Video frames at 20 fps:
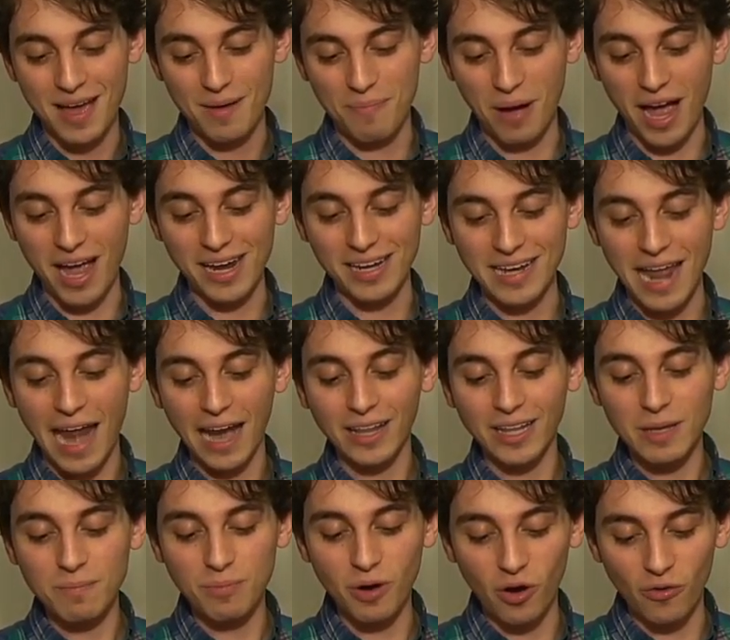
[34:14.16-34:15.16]
By
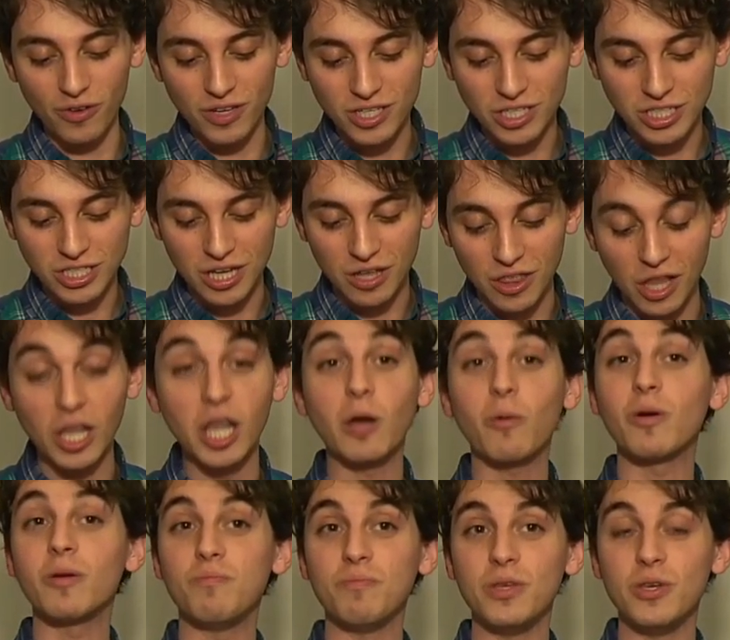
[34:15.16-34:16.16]
Natalie Bovis, The
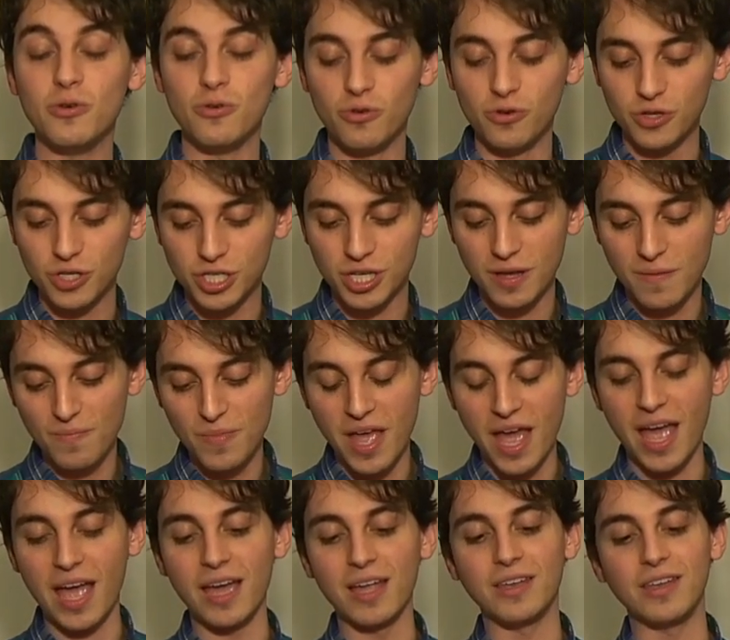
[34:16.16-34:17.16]
Liquid Muse,
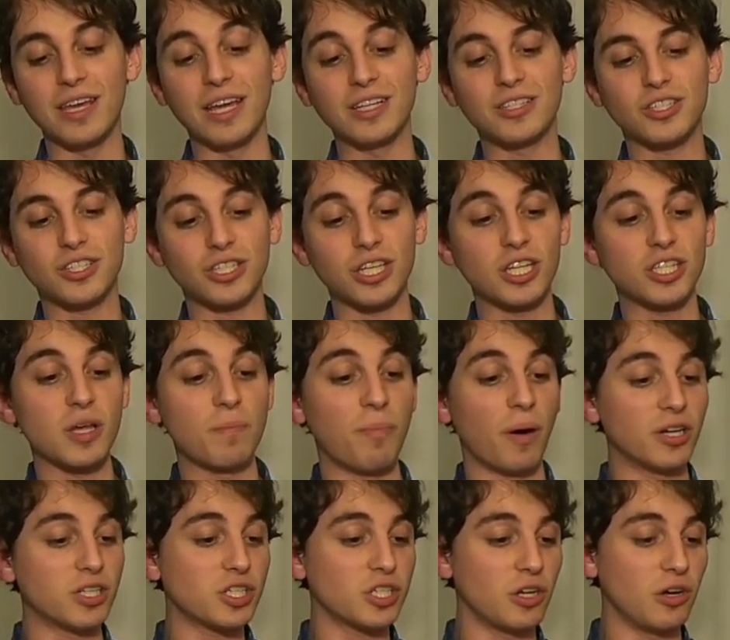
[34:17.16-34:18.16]
and it's it's a
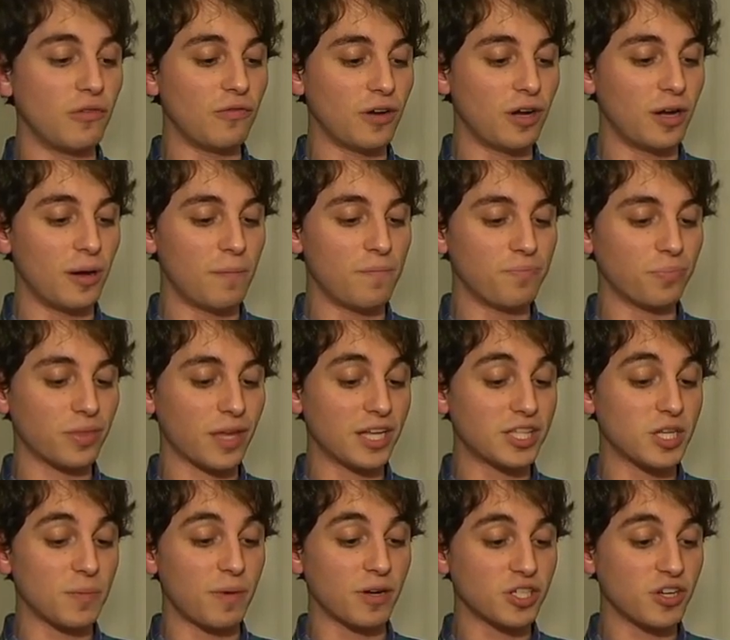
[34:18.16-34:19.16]
bunch of um
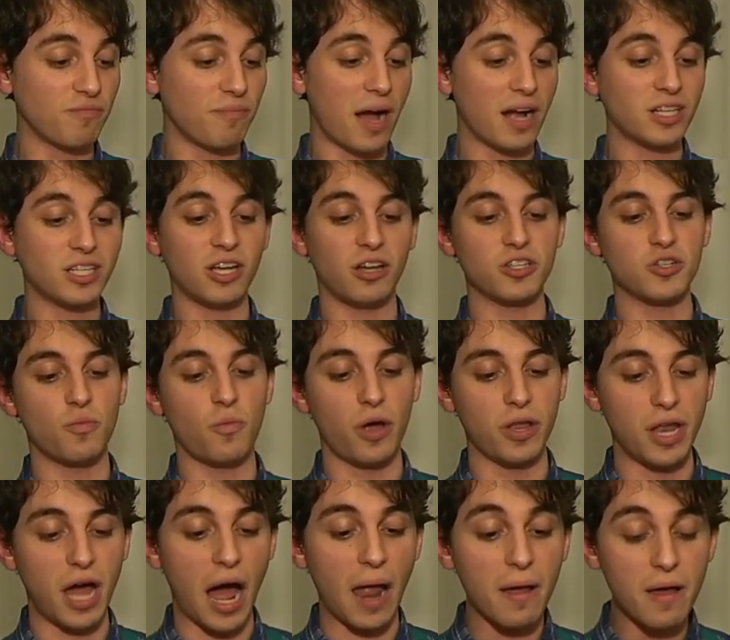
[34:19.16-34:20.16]
it's a bunch of mocktails and
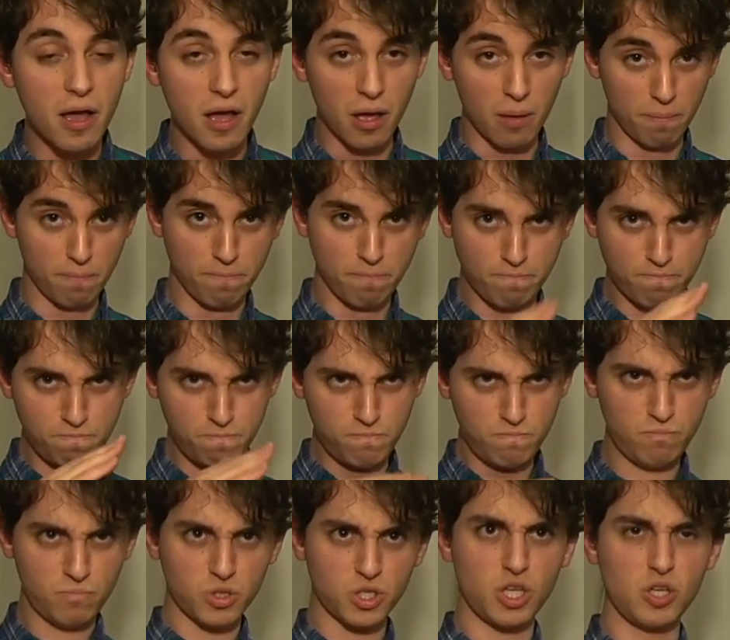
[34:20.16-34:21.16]
whatnot.
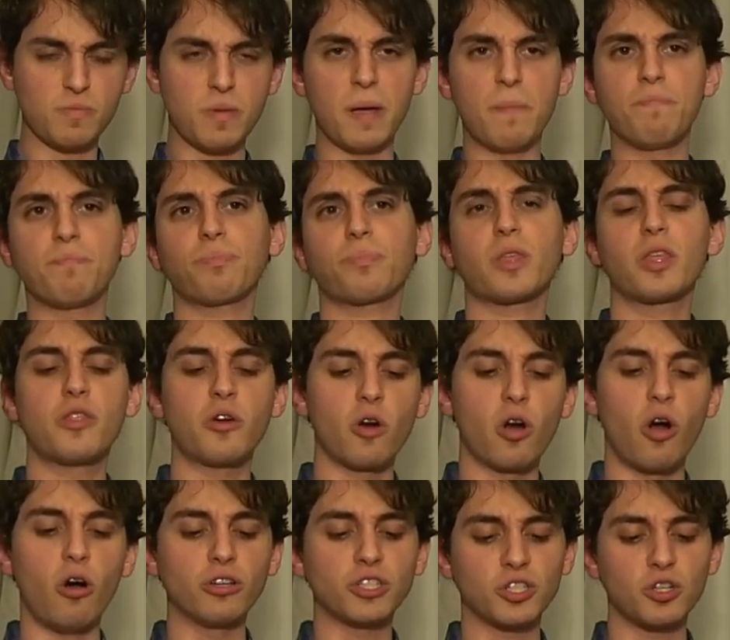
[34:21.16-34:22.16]
Excuse me. There
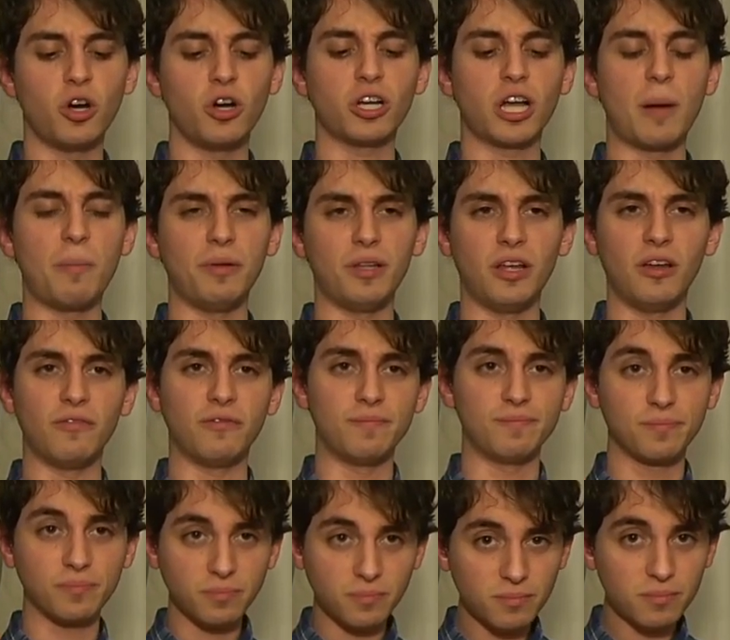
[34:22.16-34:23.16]
are also a couple of
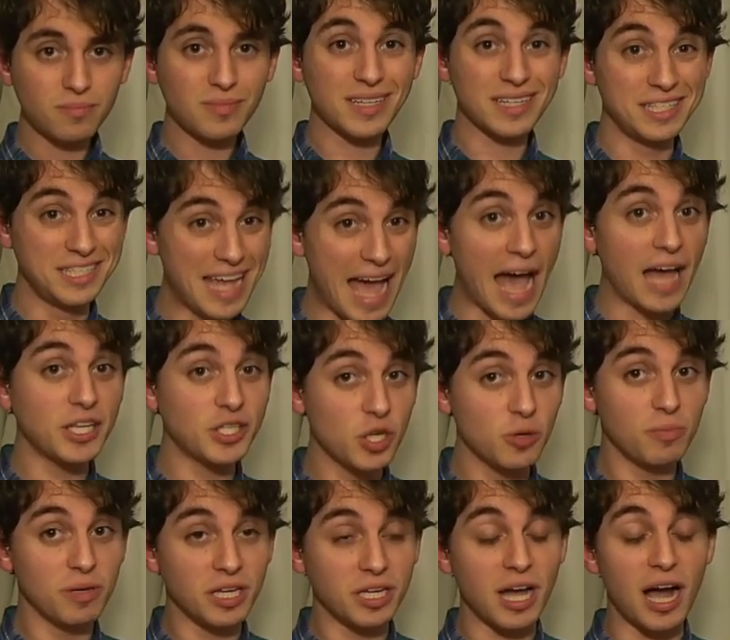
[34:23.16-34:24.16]
dad to
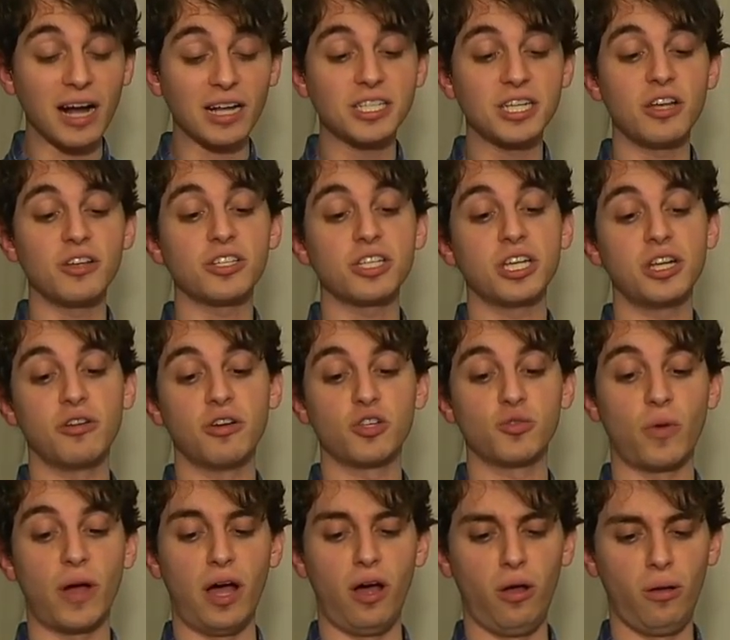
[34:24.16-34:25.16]
be cocktails in here as
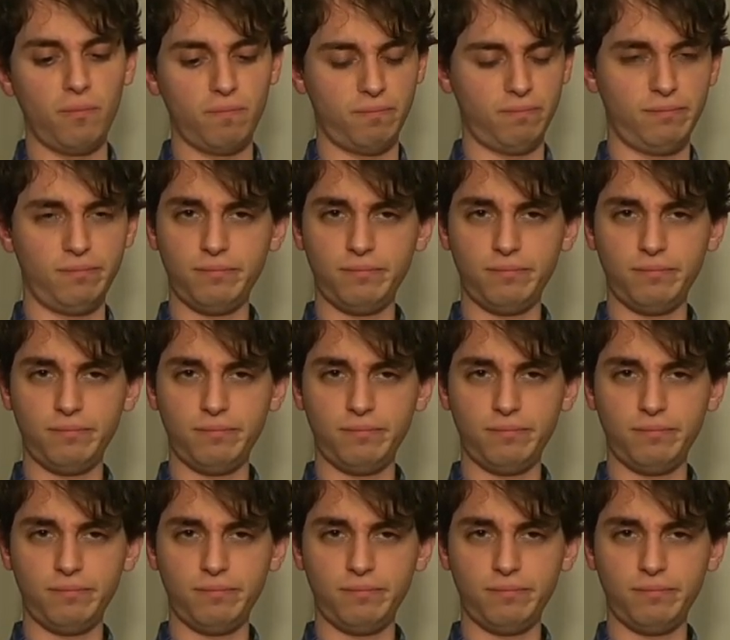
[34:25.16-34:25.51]
well.